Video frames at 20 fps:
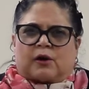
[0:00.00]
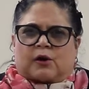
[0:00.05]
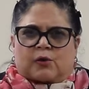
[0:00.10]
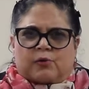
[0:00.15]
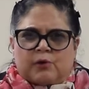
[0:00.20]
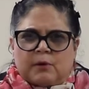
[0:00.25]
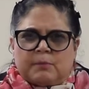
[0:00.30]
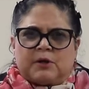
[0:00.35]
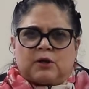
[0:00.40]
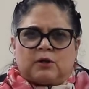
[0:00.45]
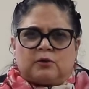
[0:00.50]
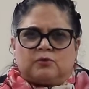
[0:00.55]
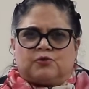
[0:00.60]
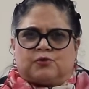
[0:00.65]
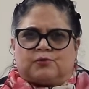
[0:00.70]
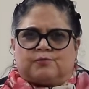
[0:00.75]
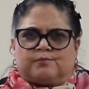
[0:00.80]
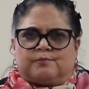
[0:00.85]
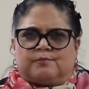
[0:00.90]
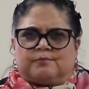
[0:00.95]
criminal
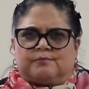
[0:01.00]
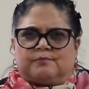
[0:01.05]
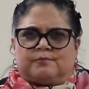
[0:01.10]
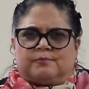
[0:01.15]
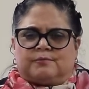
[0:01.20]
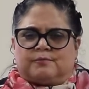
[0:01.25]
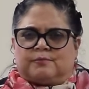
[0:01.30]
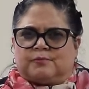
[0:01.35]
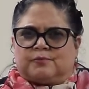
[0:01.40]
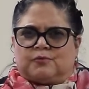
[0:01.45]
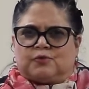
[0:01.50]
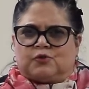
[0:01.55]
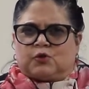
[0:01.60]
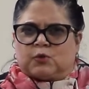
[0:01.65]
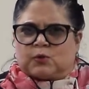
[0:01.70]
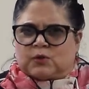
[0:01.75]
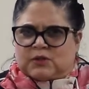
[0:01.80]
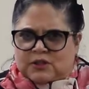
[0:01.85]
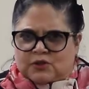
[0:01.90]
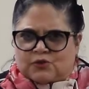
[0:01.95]

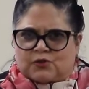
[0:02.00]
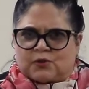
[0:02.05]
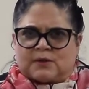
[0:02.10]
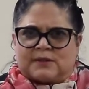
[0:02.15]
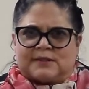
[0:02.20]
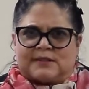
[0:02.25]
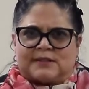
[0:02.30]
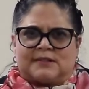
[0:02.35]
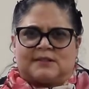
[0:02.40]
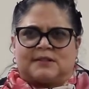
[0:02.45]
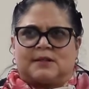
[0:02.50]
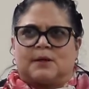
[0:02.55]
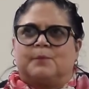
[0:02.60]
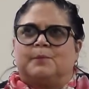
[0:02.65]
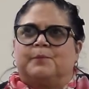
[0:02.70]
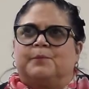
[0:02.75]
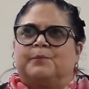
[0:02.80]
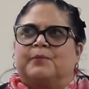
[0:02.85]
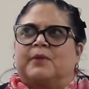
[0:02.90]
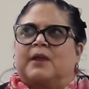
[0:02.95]
judicial system,